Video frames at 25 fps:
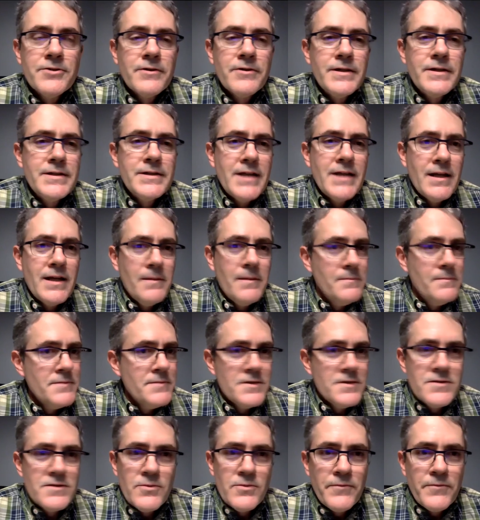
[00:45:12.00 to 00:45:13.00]
tell them
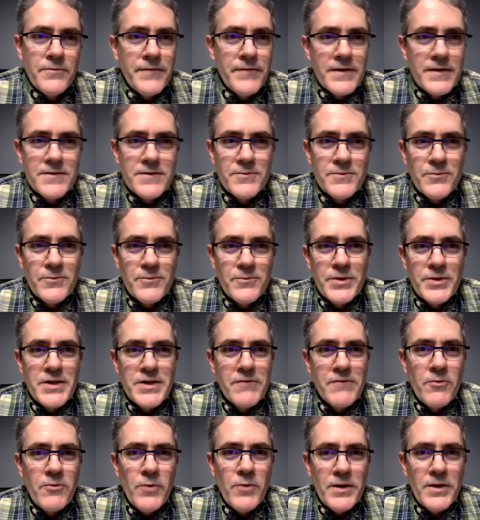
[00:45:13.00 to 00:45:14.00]
just to
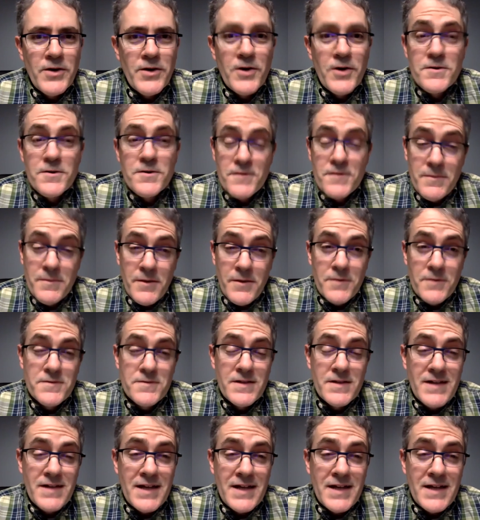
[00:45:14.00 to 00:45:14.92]
whichever one hurts the most and,